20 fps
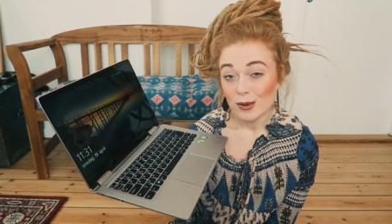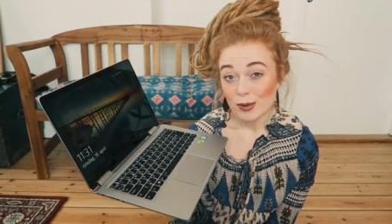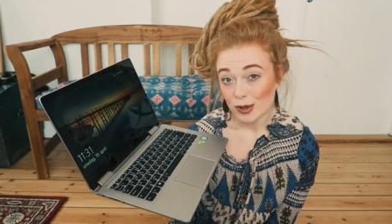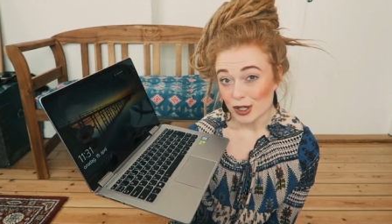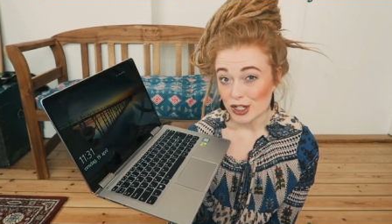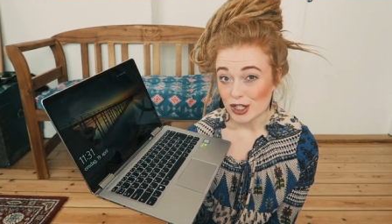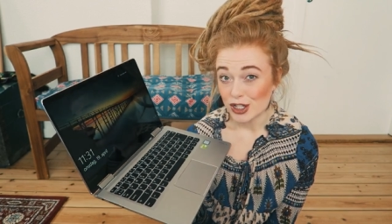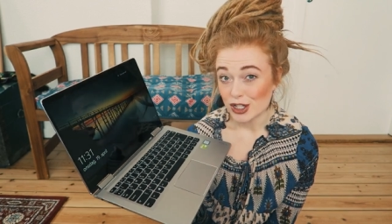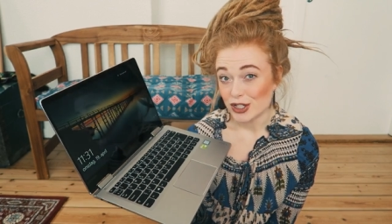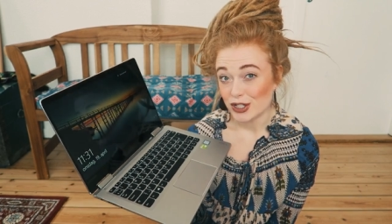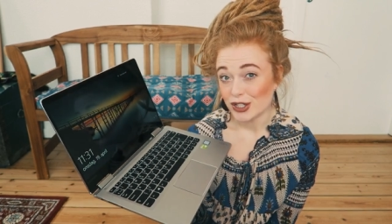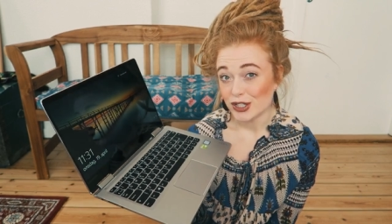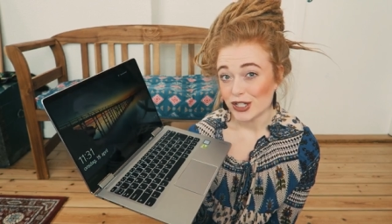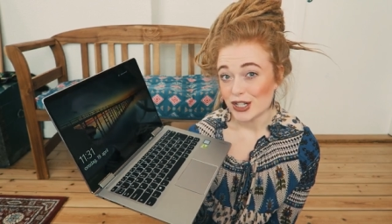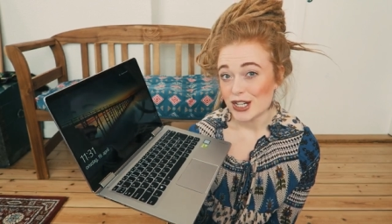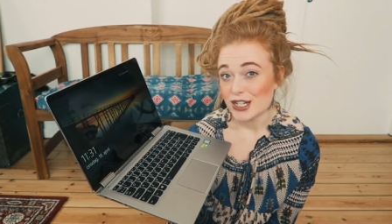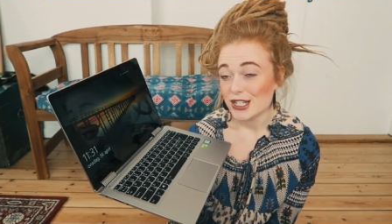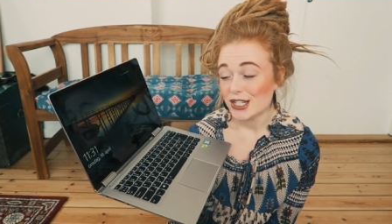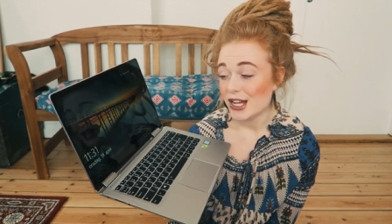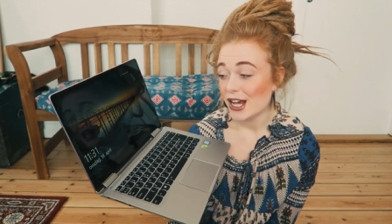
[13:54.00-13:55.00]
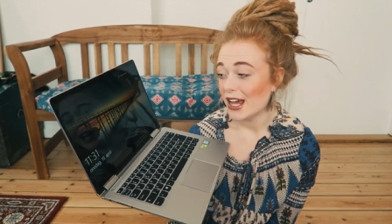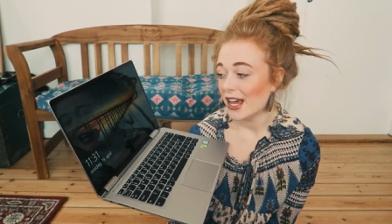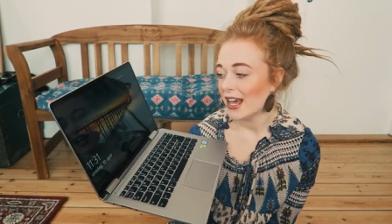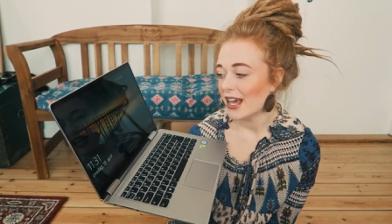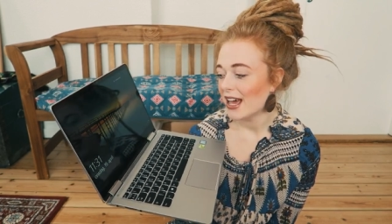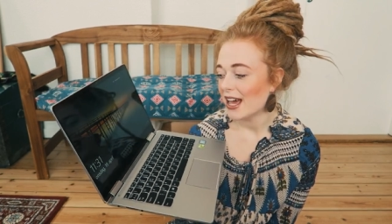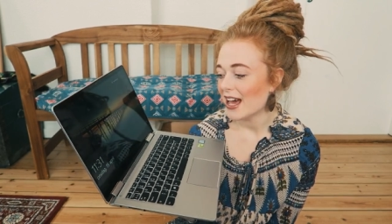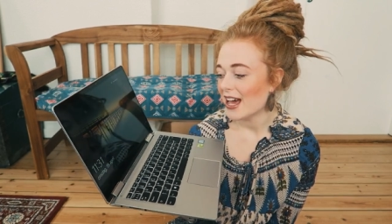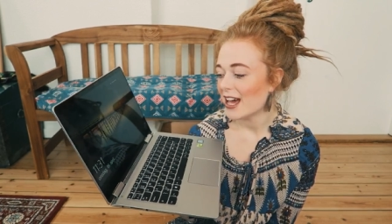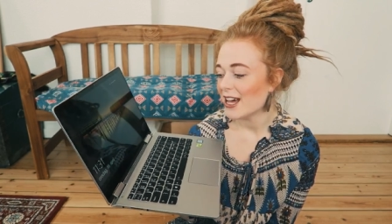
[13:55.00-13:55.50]
which is good.
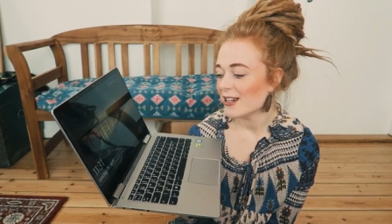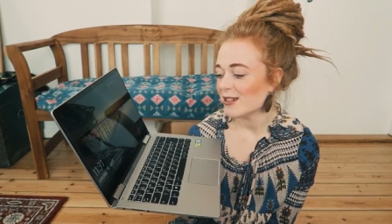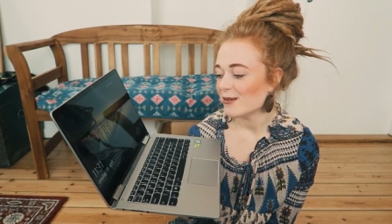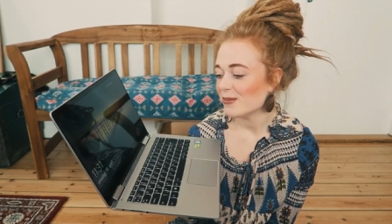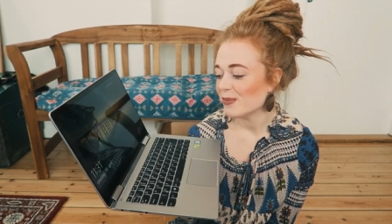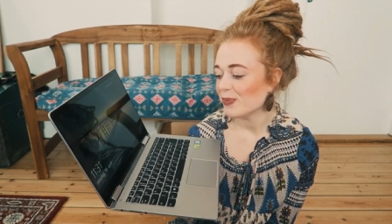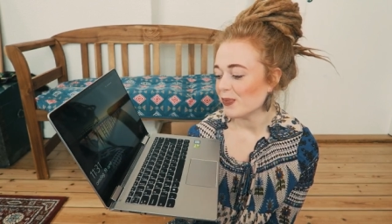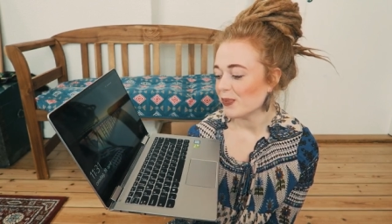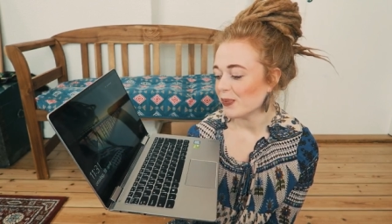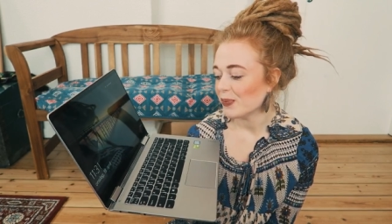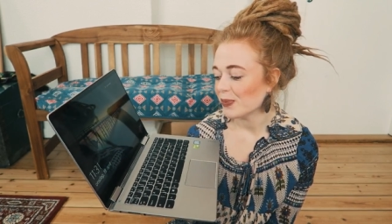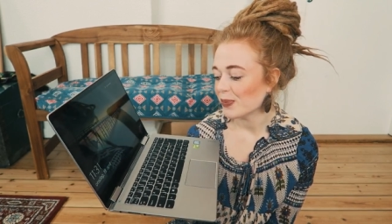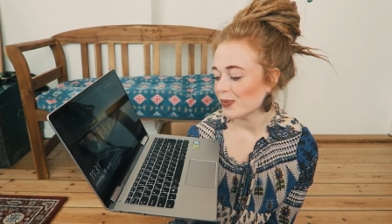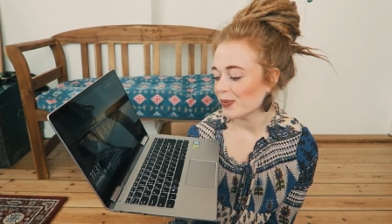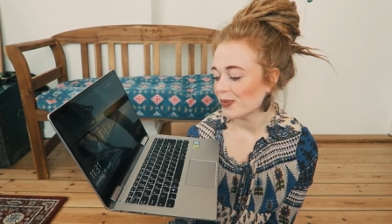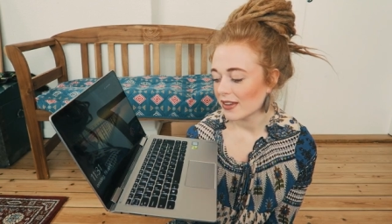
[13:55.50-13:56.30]
Um,